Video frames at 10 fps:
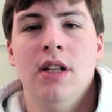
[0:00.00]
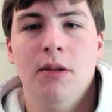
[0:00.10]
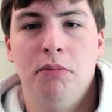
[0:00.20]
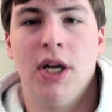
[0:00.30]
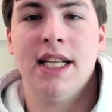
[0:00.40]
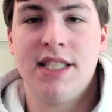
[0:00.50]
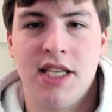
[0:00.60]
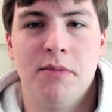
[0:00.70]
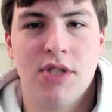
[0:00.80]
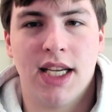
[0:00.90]
but it
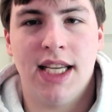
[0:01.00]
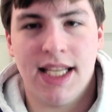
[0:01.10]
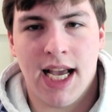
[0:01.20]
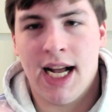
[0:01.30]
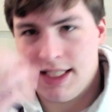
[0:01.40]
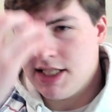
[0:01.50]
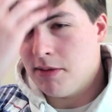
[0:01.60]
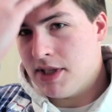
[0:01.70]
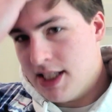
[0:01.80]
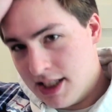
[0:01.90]
seems like he got
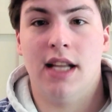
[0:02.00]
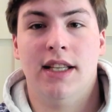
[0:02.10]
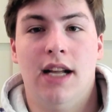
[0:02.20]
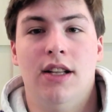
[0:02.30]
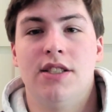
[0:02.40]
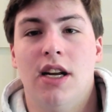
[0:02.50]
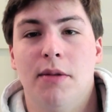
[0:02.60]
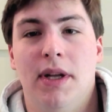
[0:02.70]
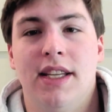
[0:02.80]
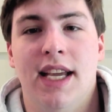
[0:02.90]
something here. Now let's talk
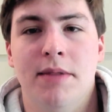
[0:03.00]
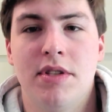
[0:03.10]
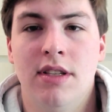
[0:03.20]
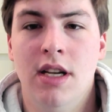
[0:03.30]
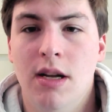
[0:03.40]
about the games.